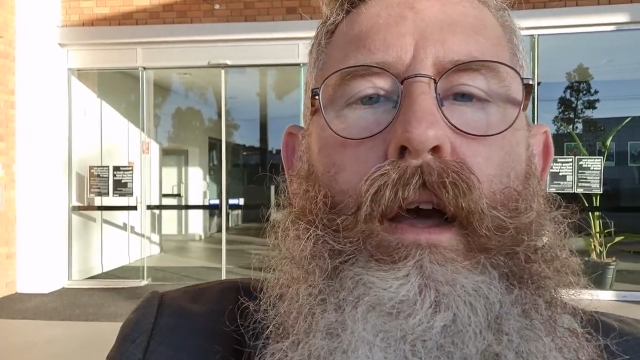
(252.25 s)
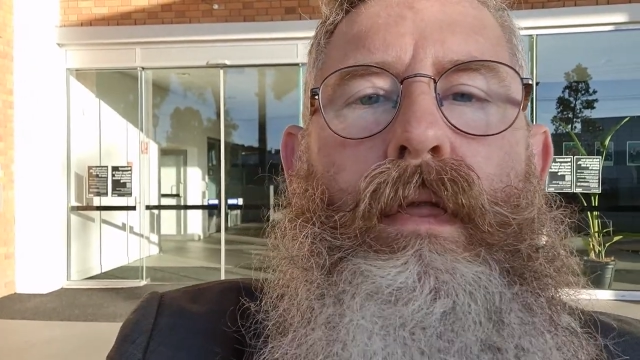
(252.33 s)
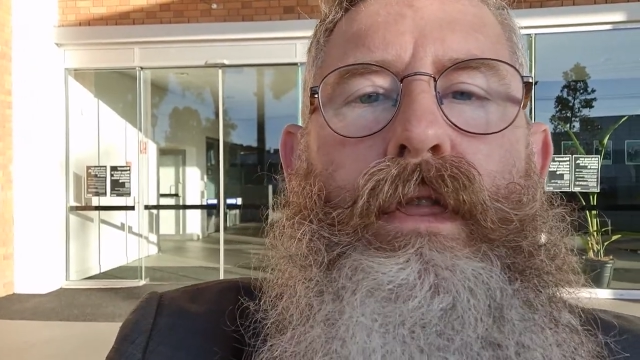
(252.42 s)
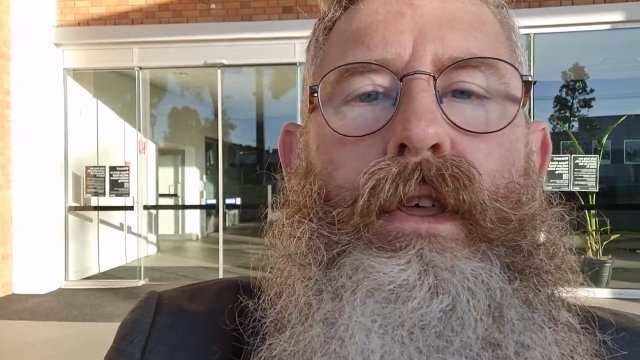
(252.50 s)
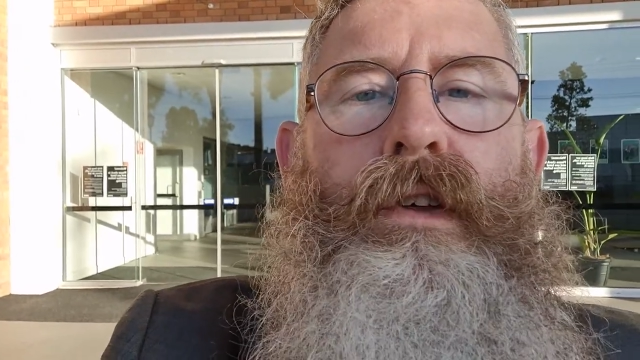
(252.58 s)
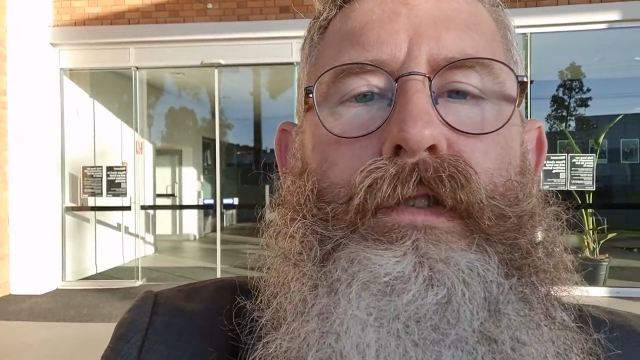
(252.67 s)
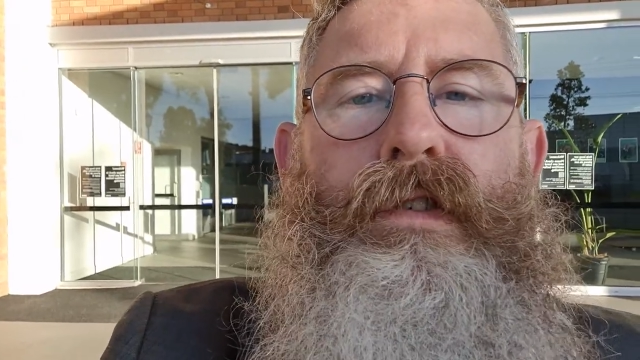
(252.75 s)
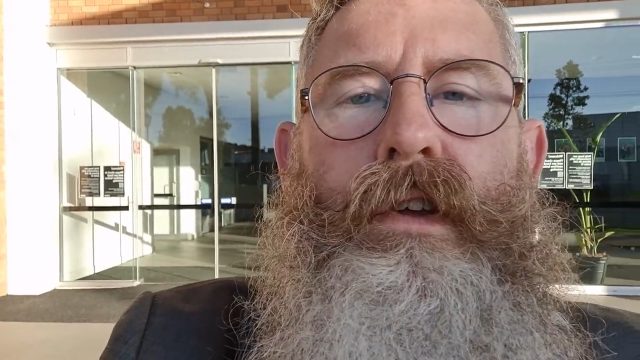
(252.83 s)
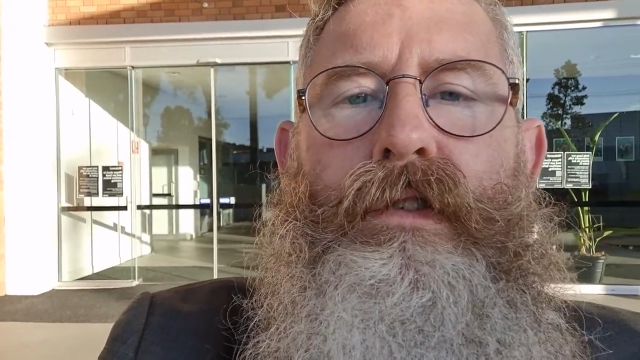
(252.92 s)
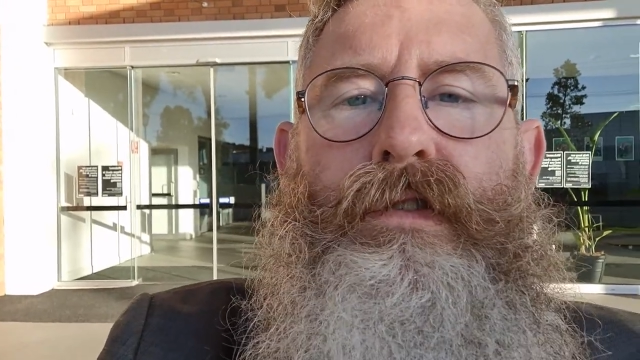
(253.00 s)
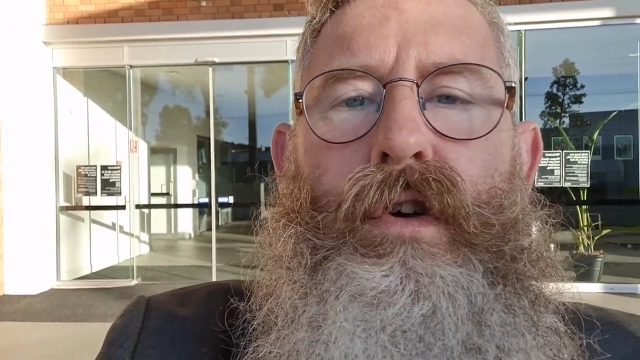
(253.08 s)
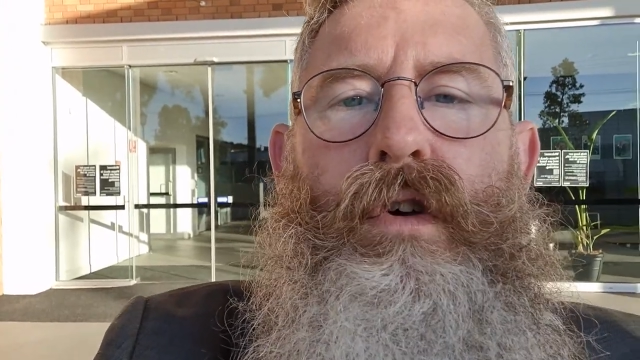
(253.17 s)
This
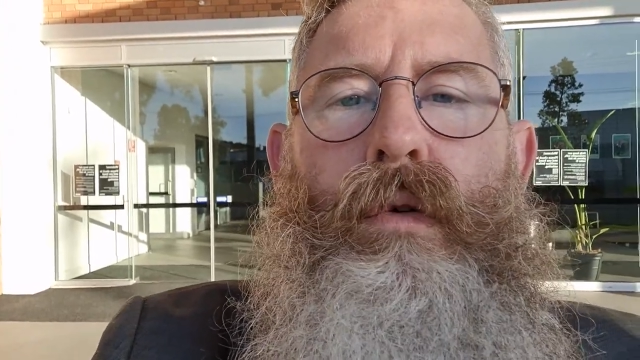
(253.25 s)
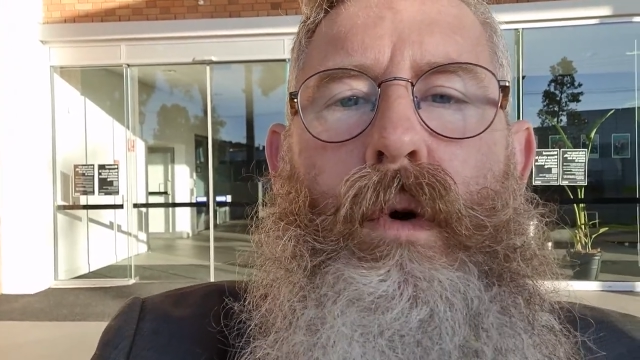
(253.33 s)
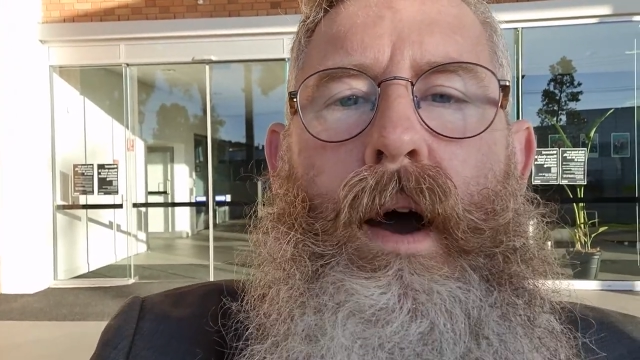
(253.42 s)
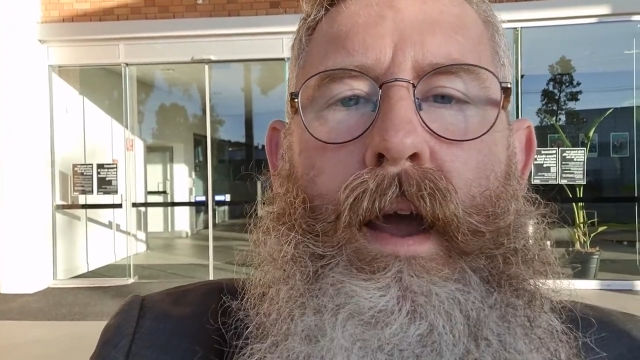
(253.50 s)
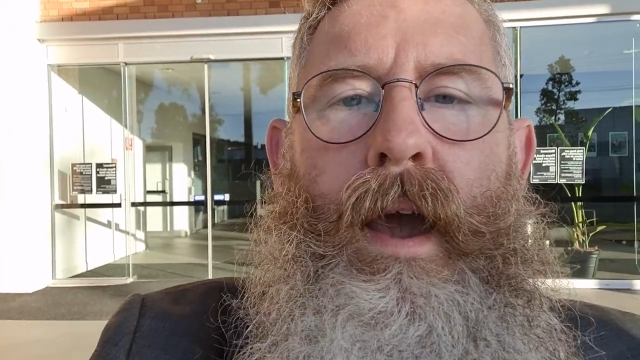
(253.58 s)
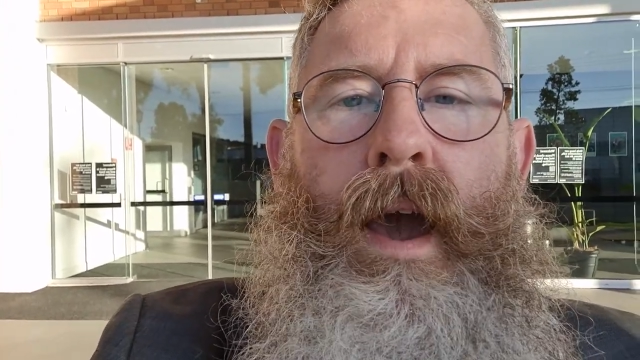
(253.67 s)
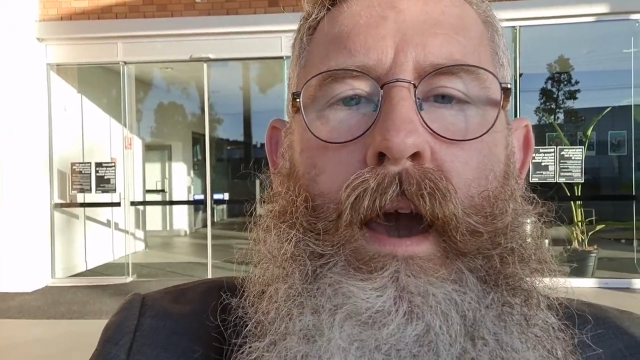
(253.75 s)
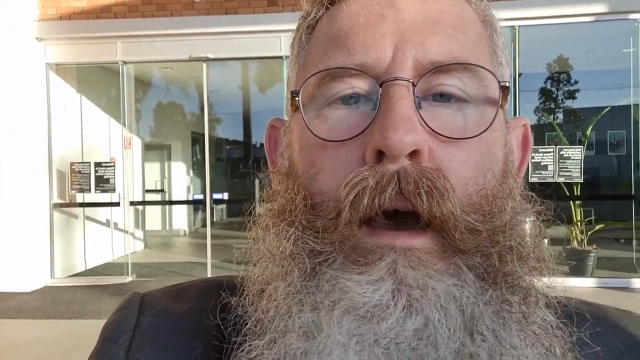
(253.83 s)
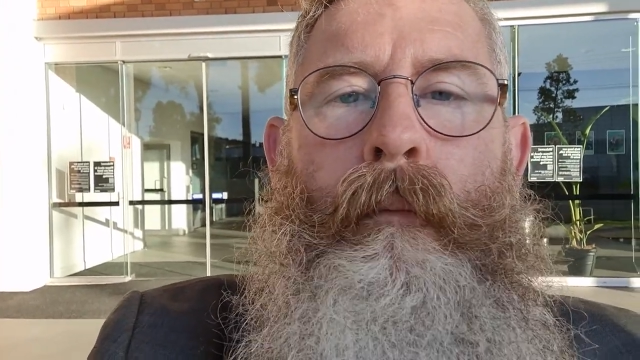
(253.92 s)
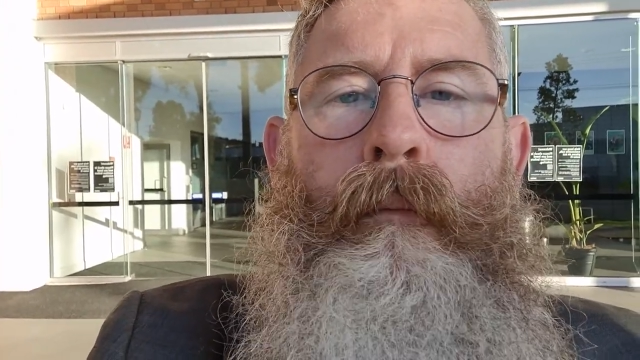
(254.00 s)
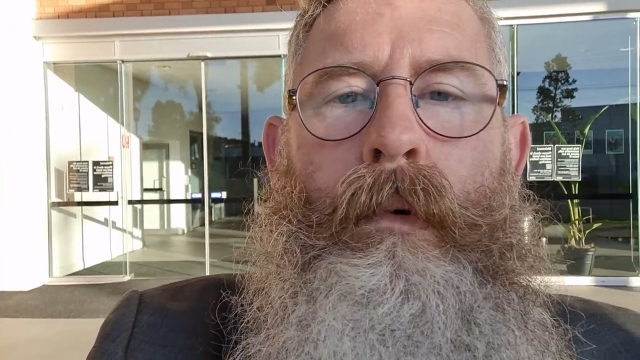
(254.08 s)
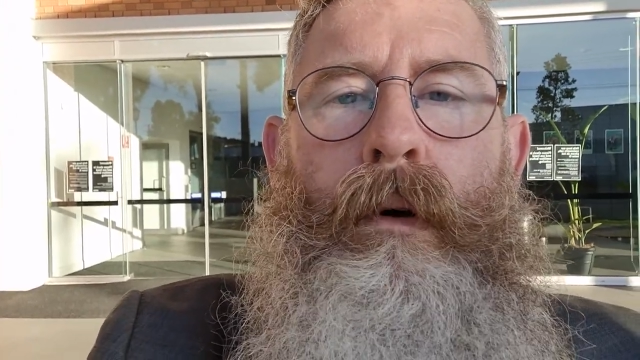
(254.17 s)
is who I
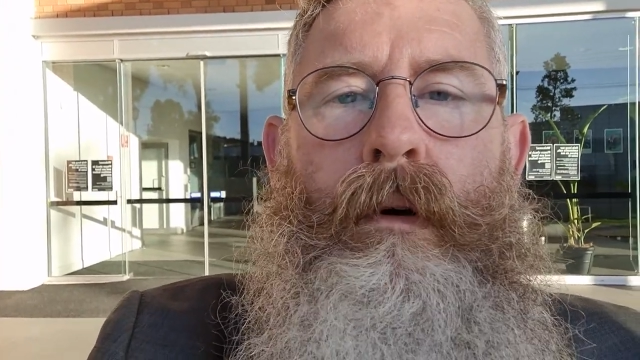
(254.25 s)
am,